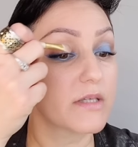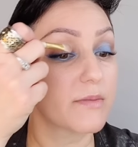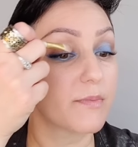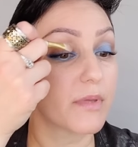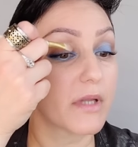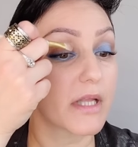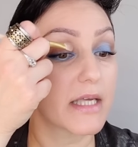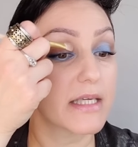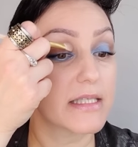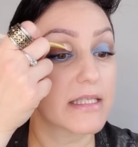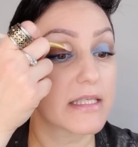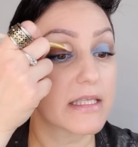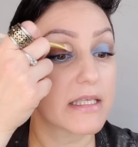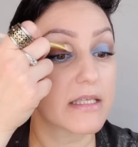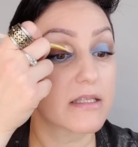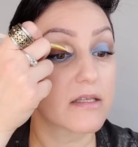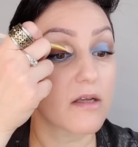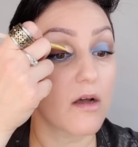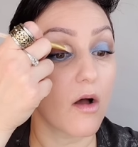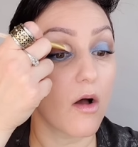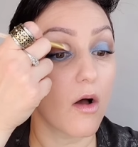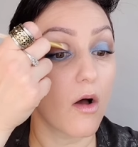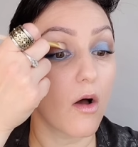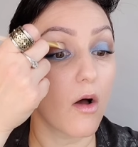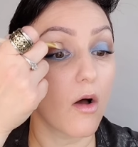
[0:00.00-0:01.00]
we're going to place
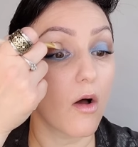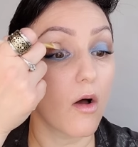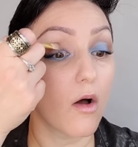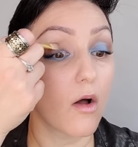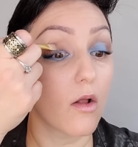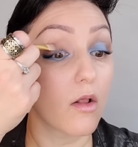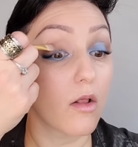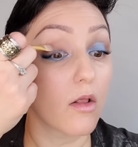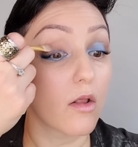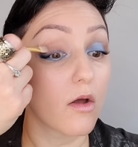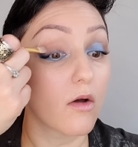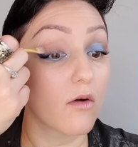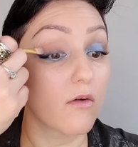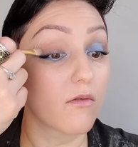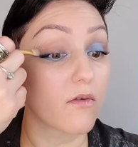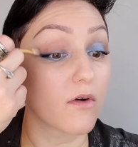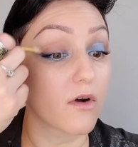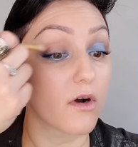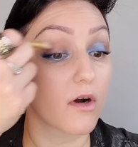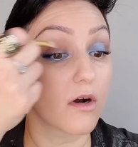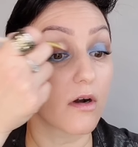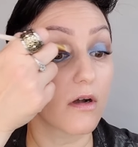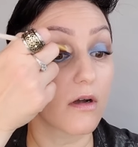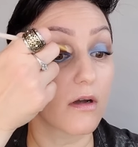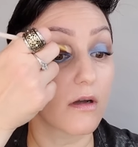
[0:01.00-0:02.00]
this all
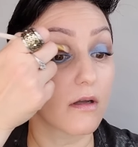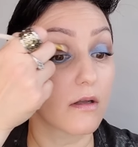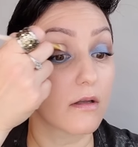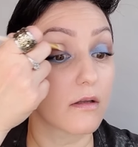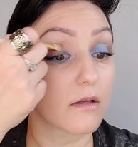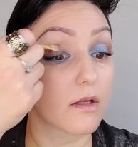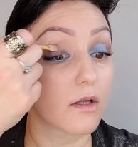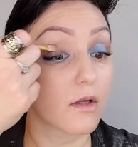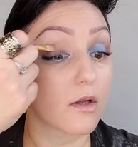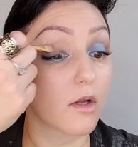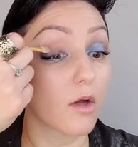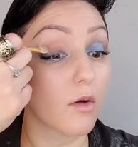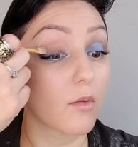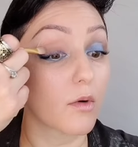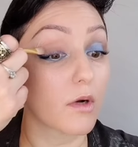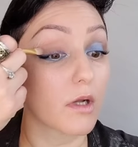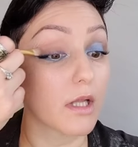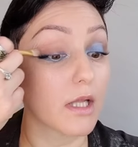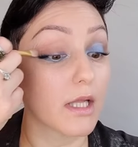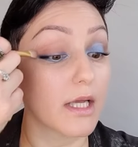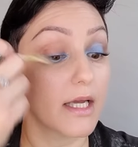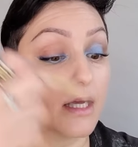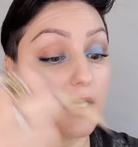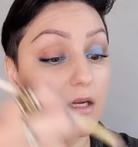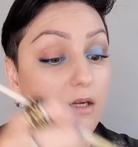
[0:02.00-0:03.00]
over the
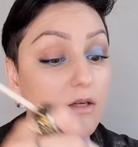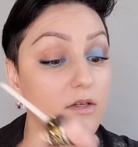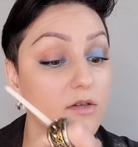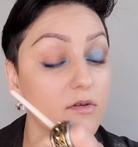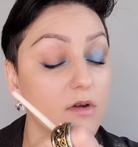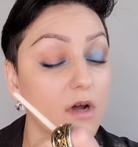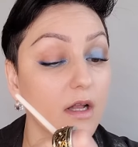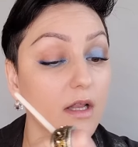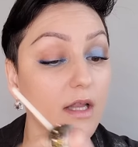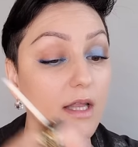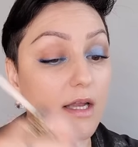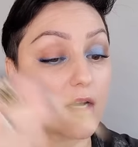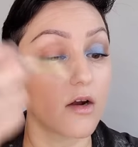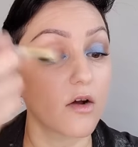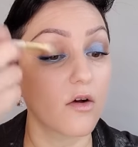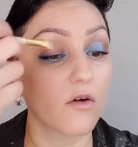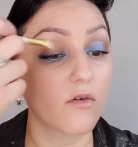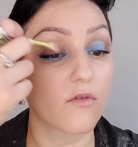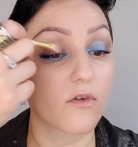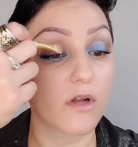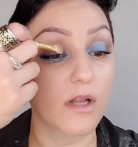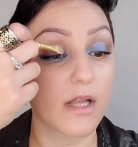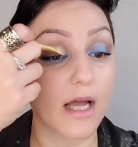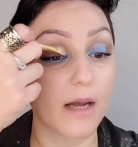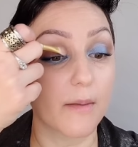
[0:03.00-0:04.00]
lower lid. Do not let it
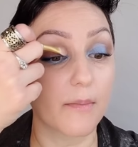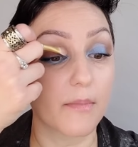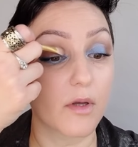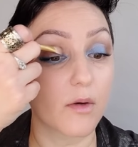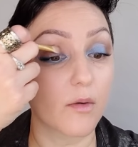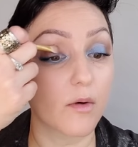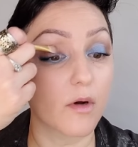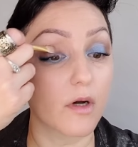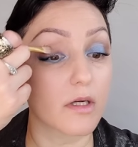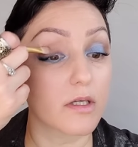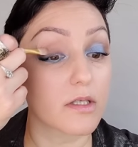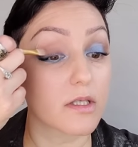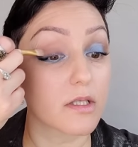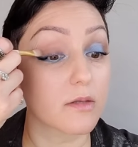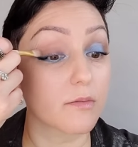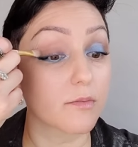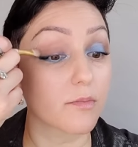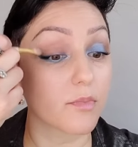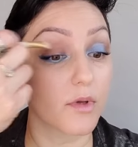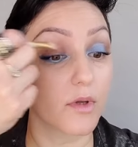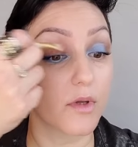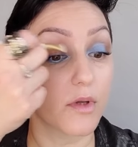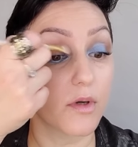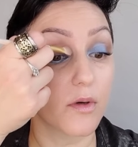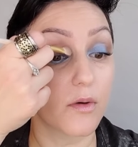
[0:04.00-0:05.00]
overlap though onto the
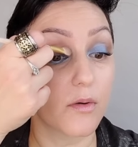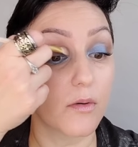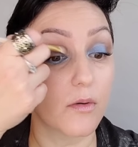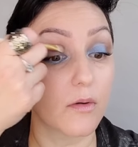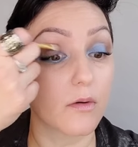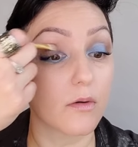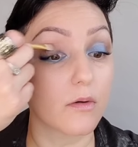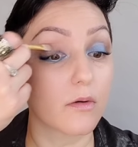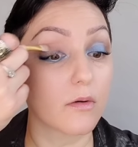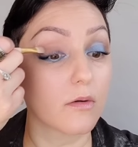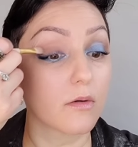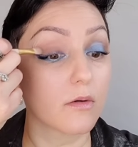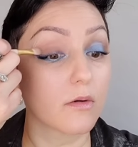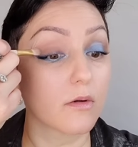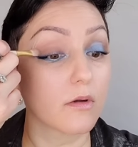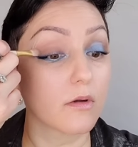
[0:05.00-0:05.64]
blue.